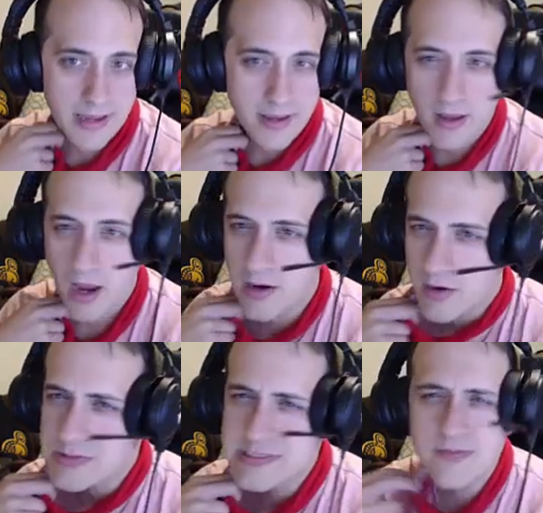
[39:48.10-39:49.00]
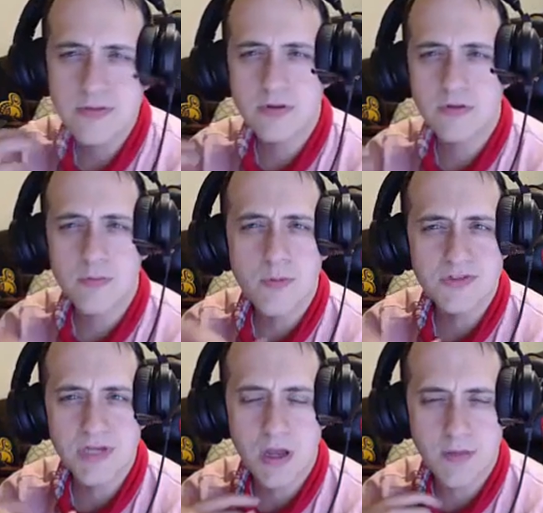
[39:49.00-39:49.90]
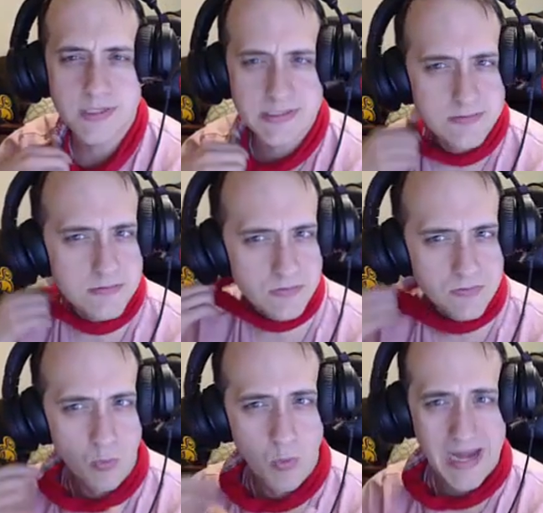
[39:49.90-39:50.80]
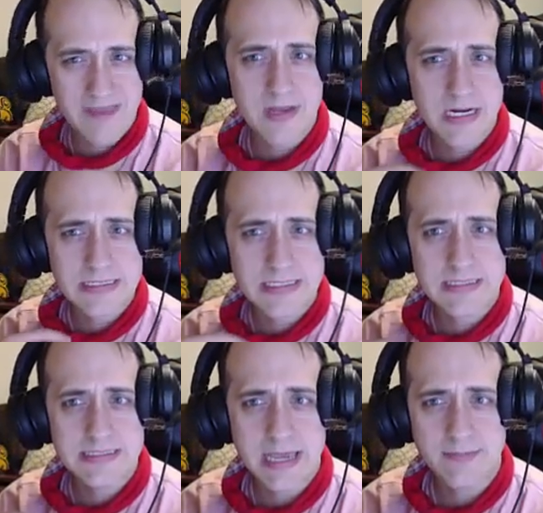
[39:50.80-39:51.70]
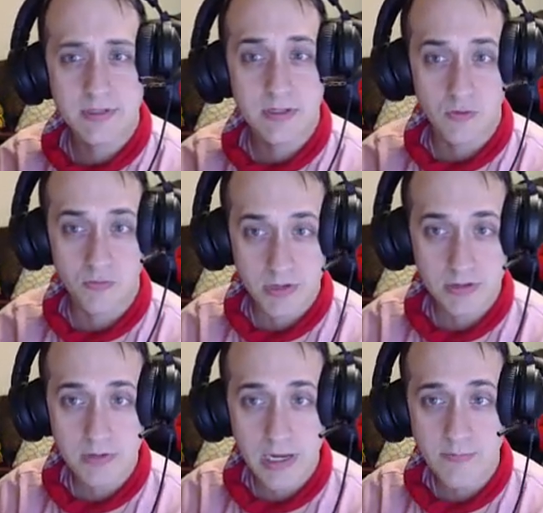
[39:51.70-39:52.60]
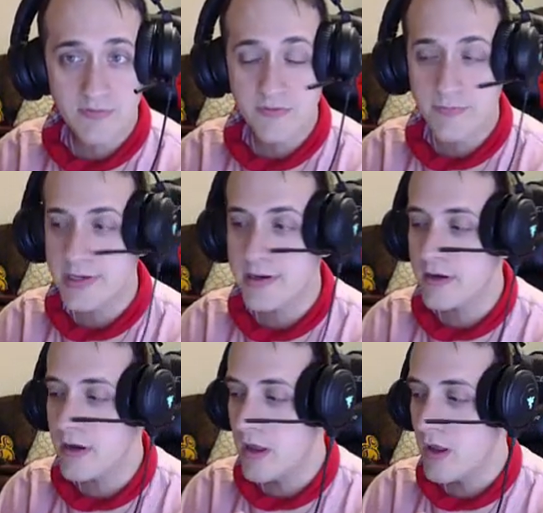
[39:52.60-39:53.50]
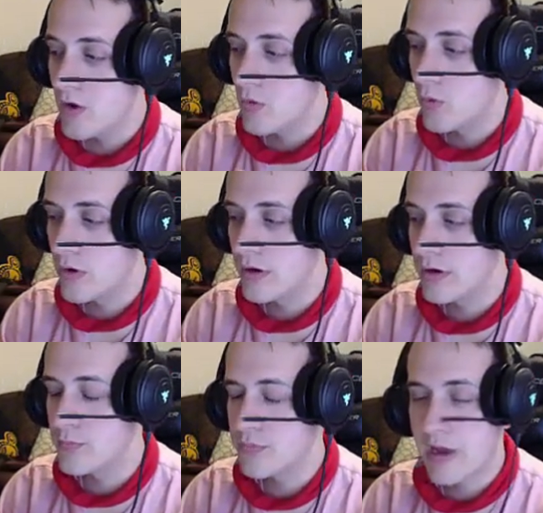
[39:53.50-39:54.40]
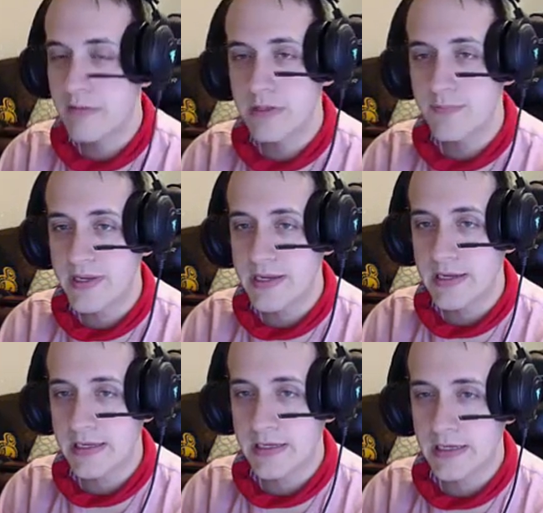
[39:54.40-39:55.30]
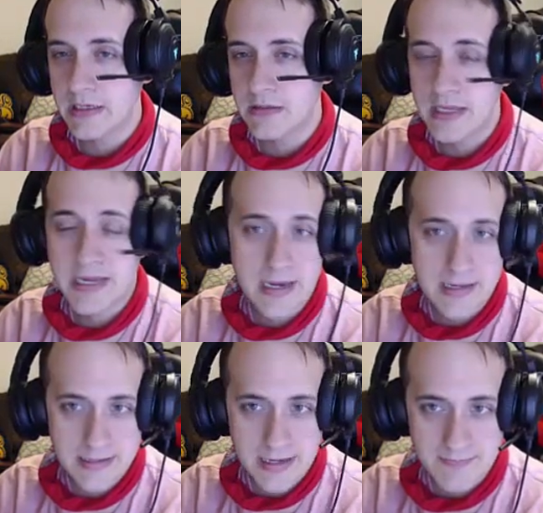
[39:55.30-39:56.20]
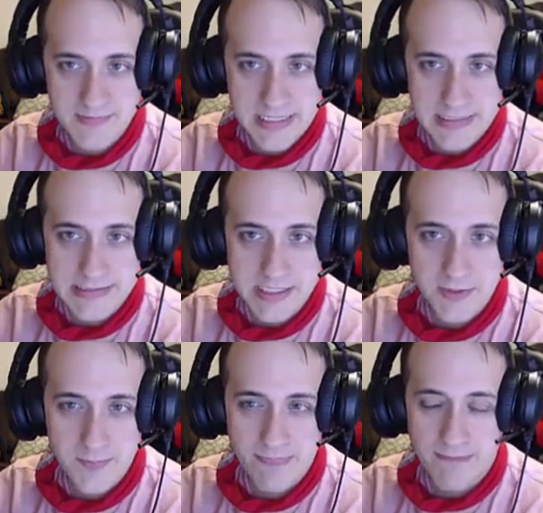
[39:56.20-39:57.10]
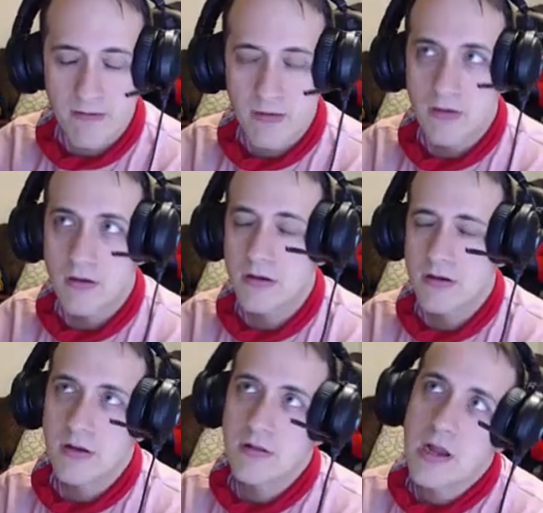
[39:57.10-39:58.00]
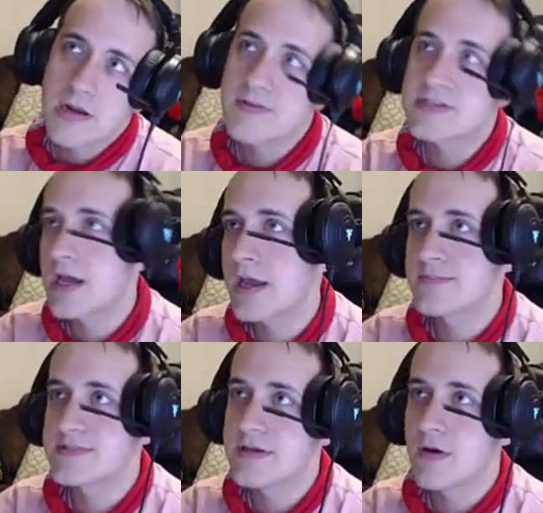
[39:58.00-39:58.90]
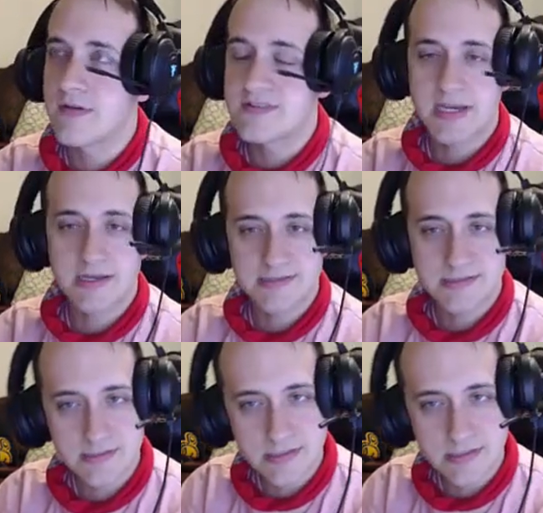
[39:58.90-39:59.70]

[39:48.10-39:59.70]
yeah, I would say the most common way that I see this happen in a real game of Dominion would probably be in like endgame dancing. A lot of the times, I've said